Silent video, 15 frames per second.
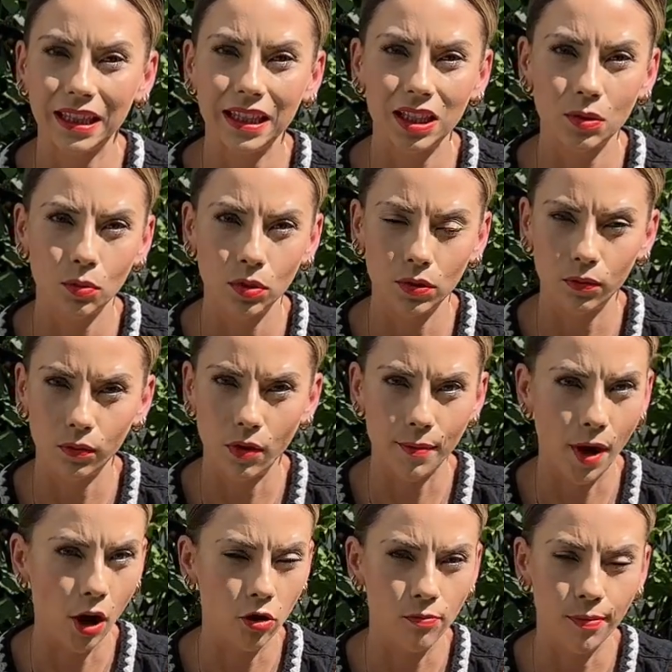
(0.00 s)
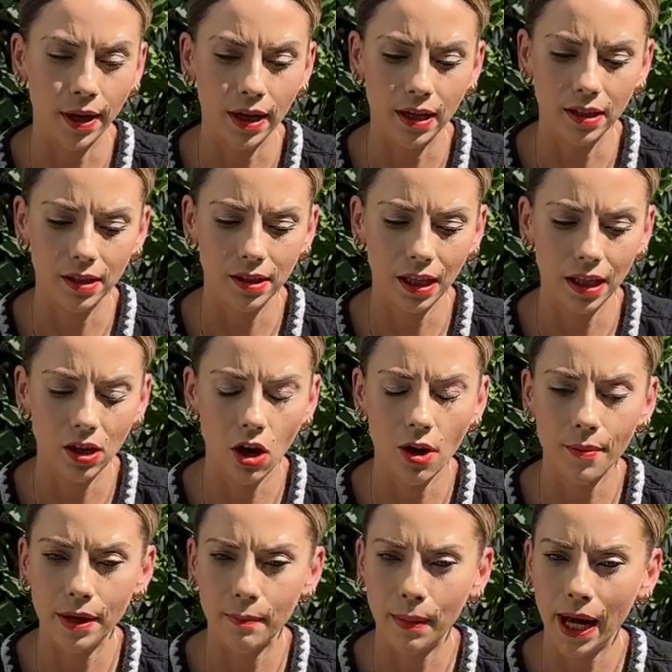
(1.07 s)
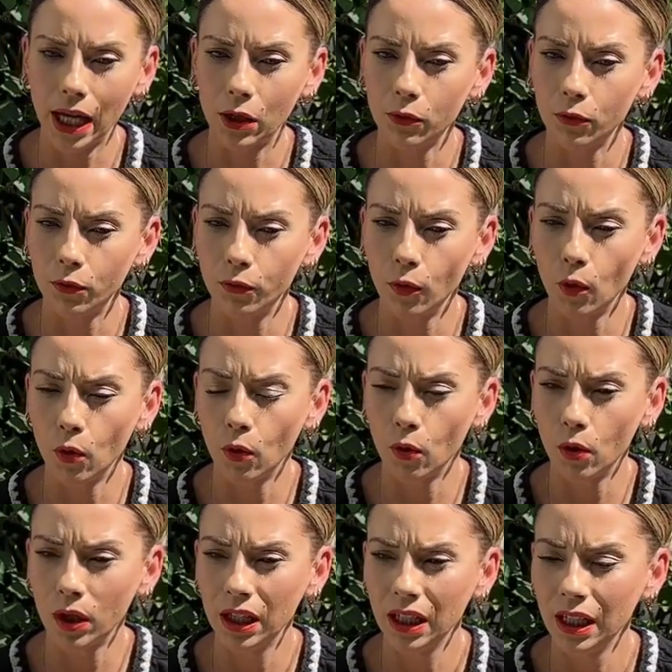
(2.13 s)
This was from Homebase. They come in a pack of 4.